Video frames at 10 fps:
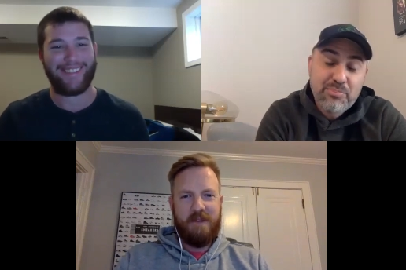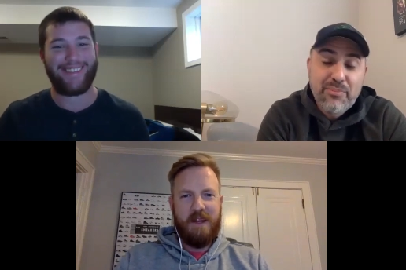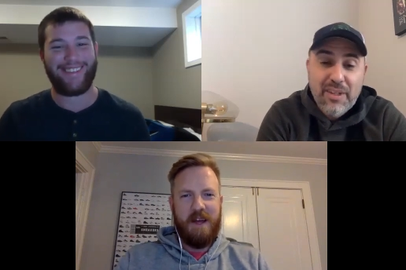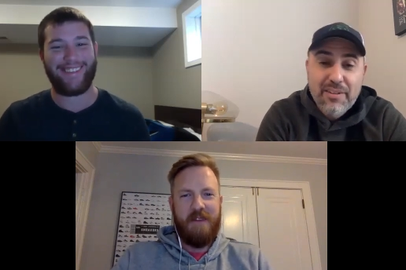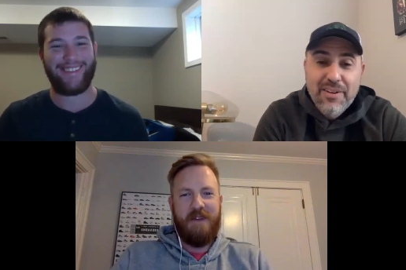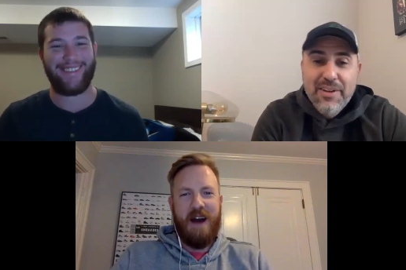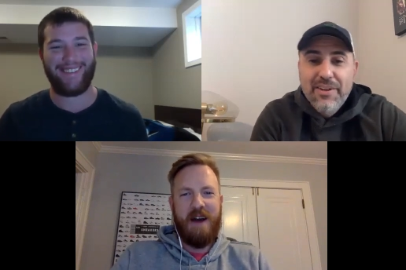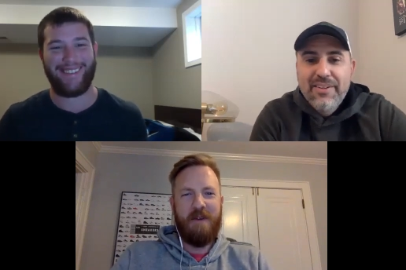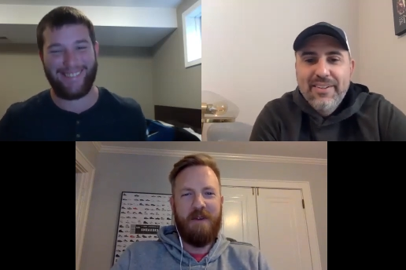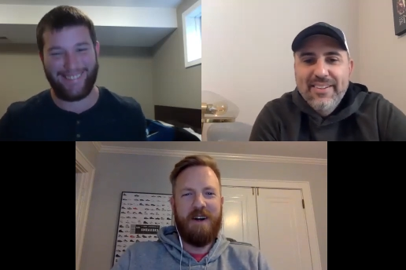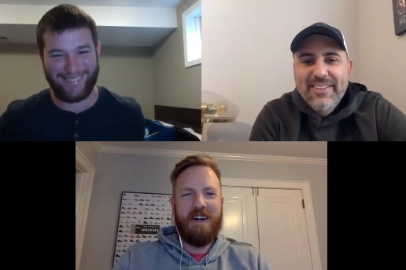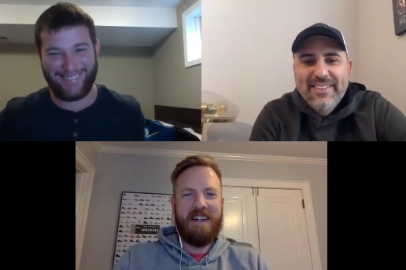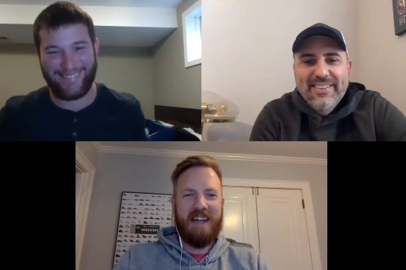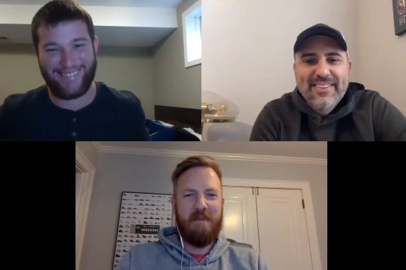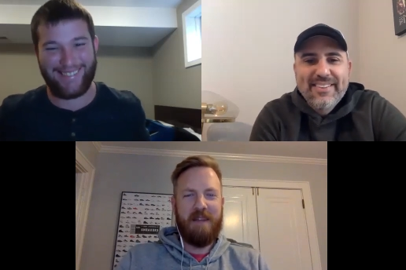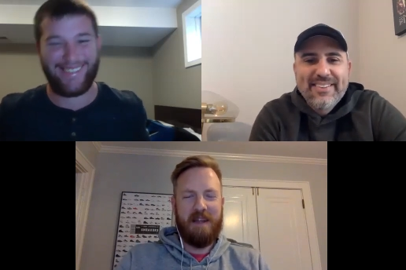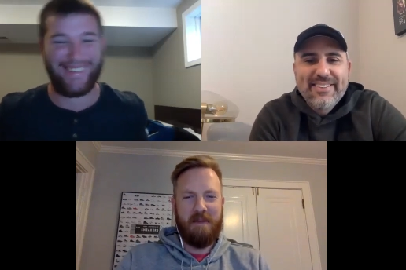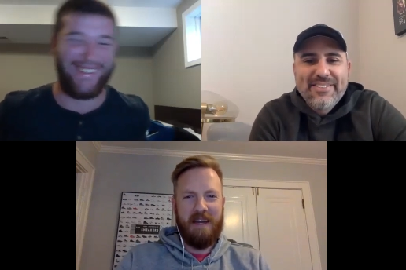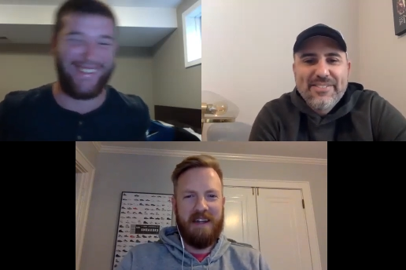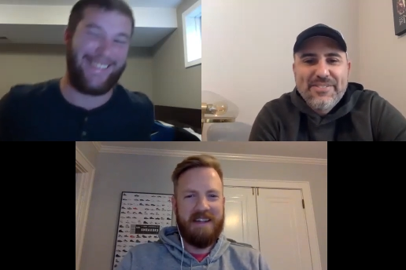Speaker 1: if I were a gambling
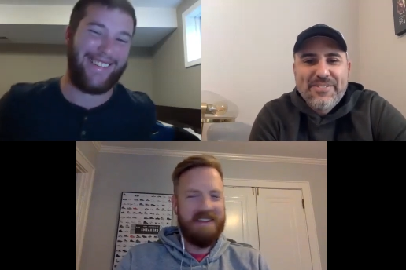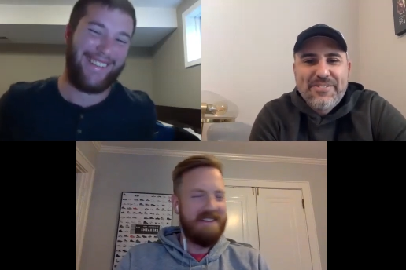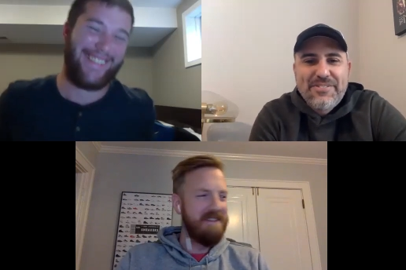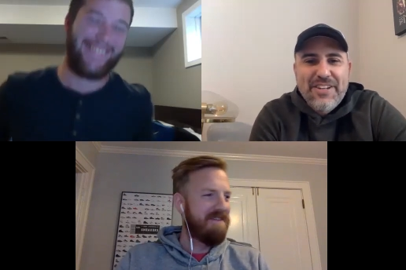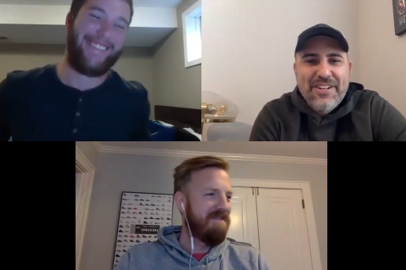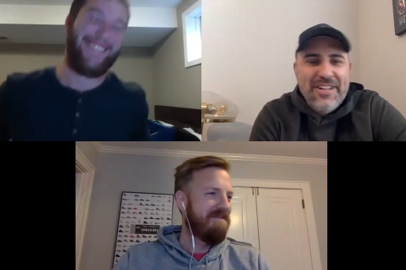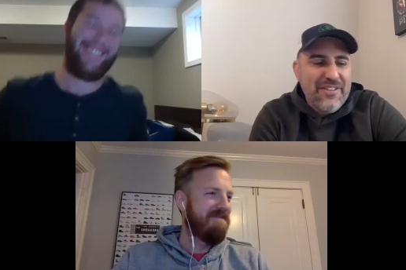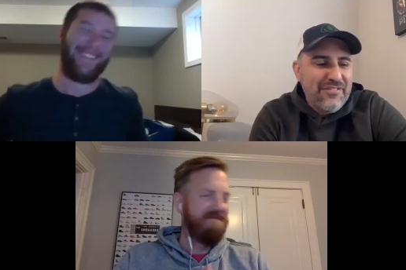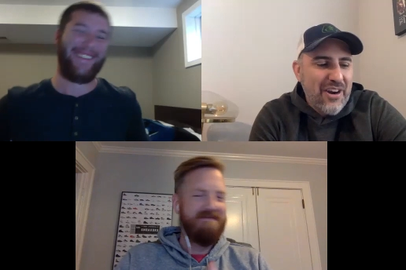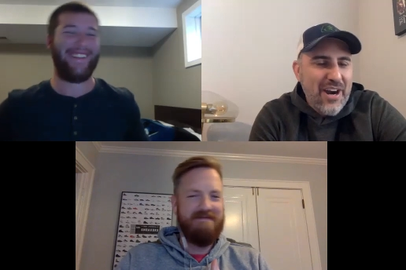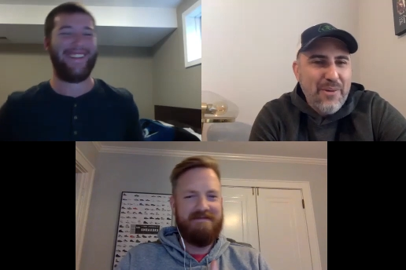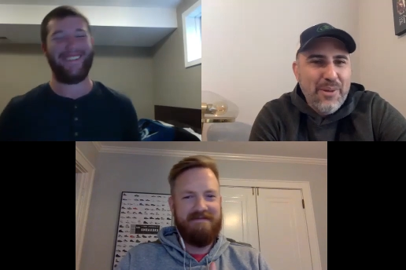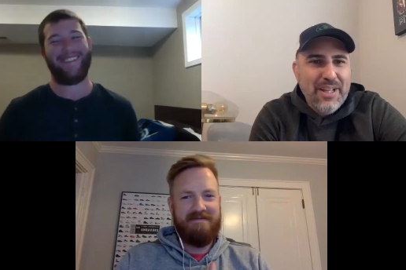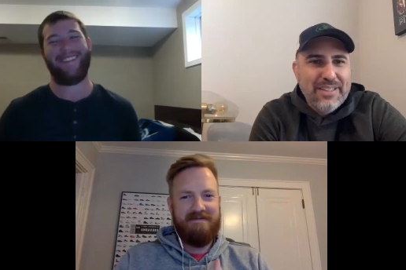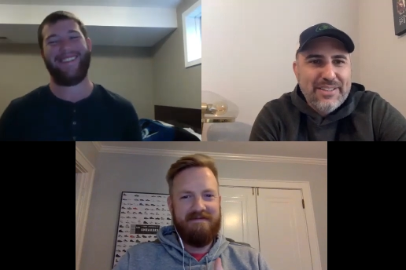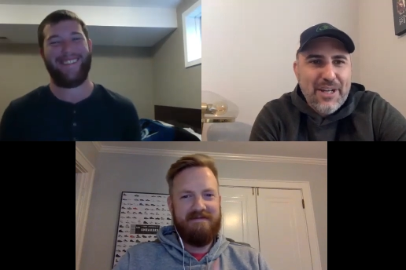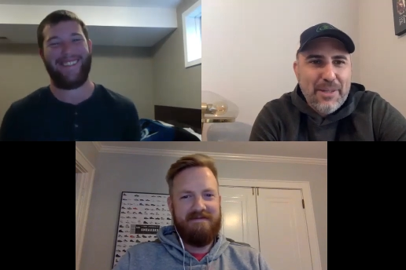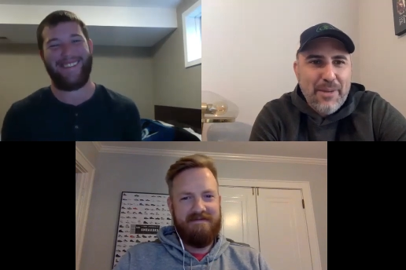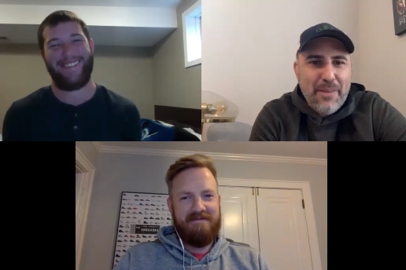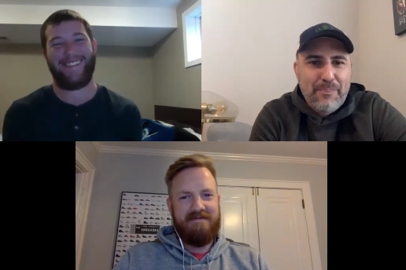man.
Speaker 2: Fair enough. All right. Well, let's
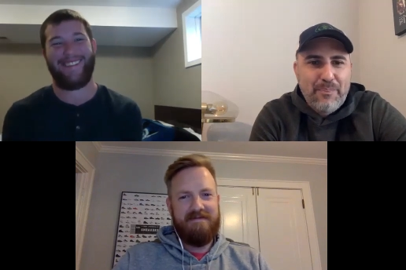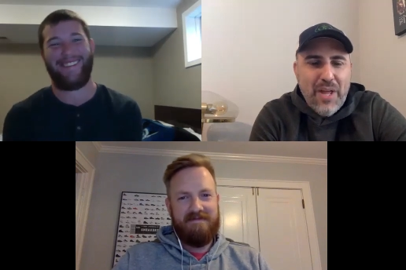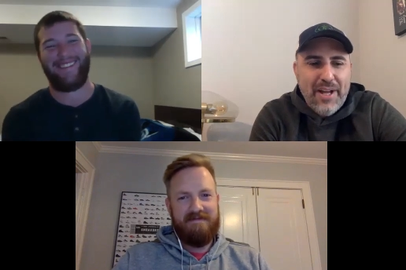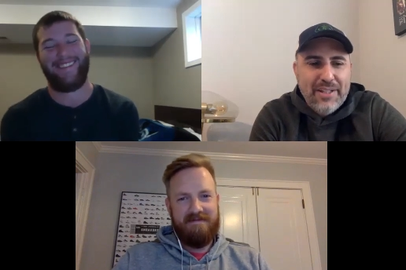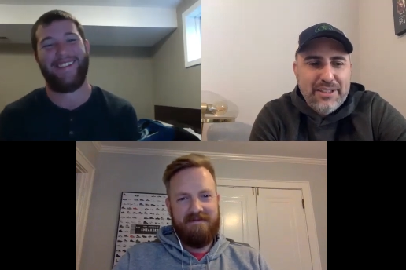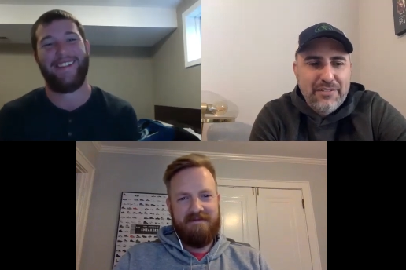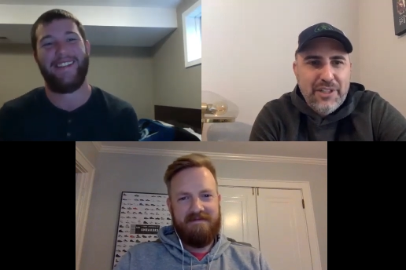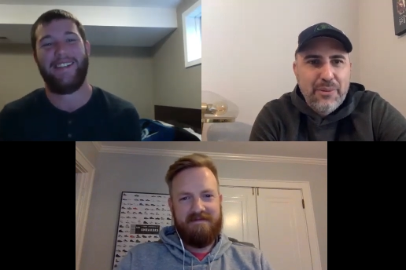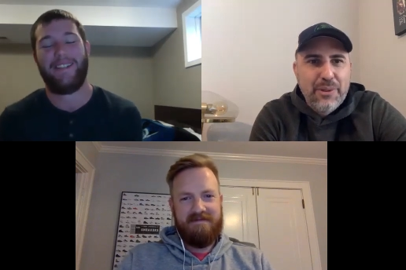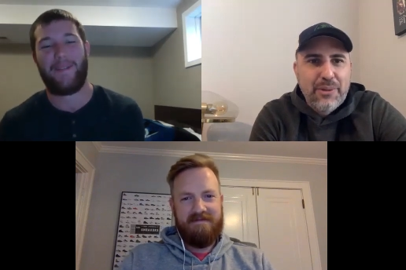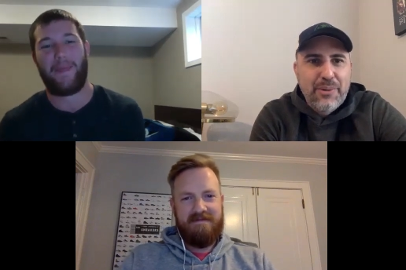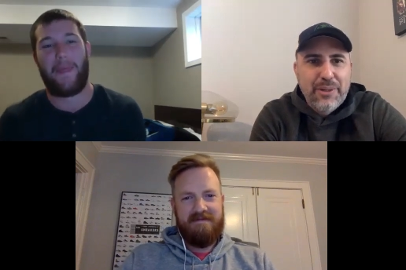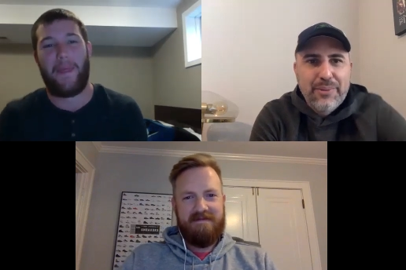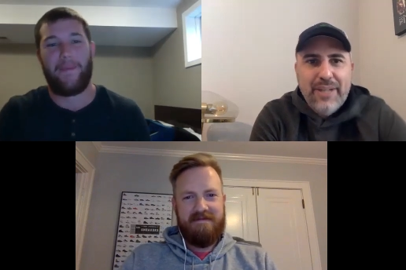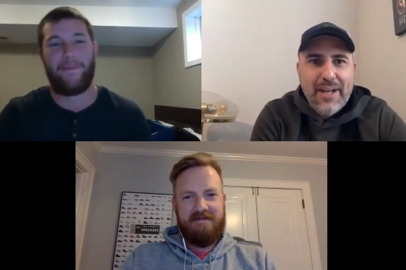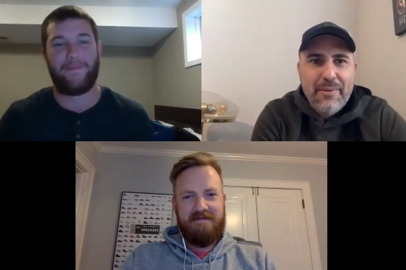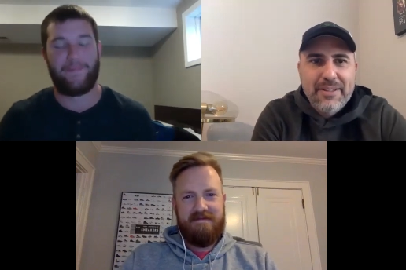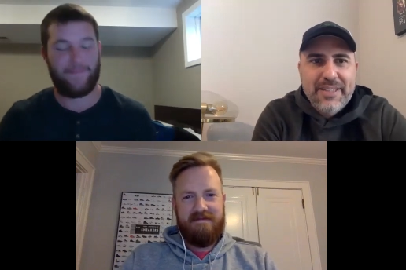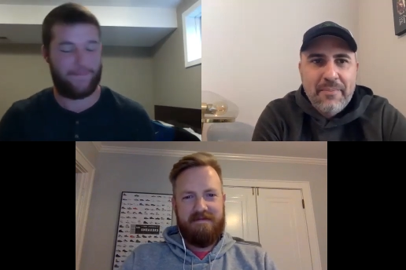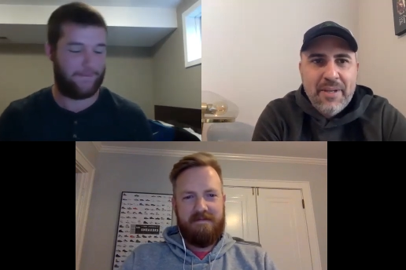talk about uh, Silvio real quick. We got
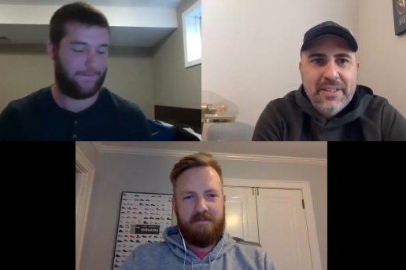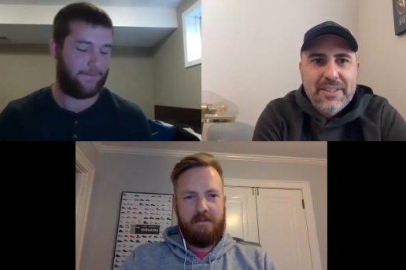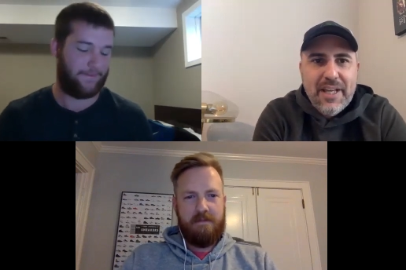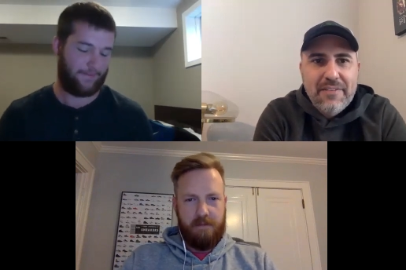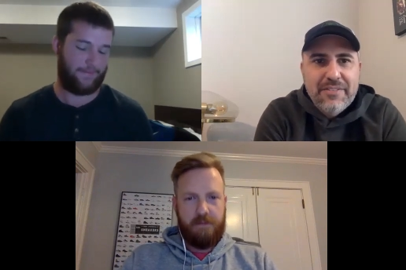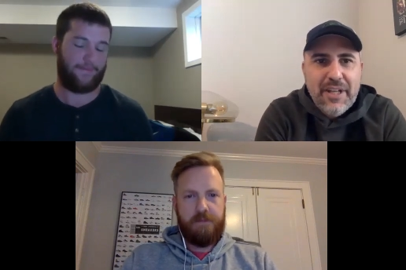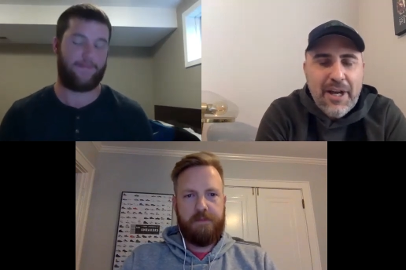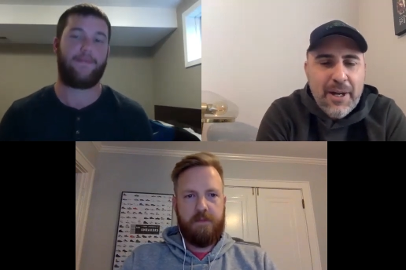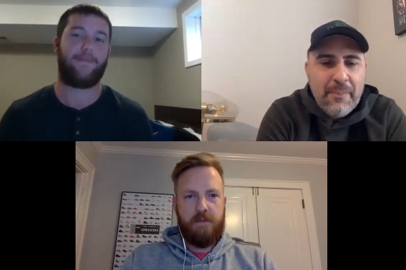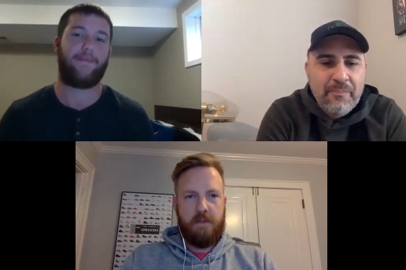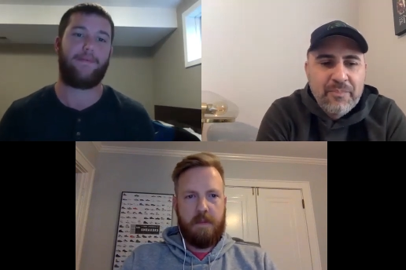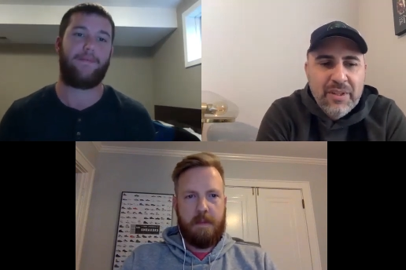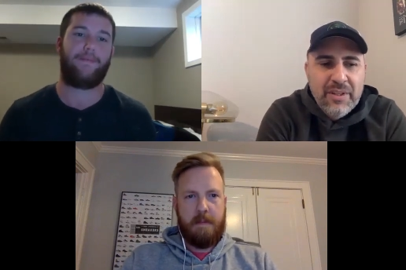about ten minutes left. Um,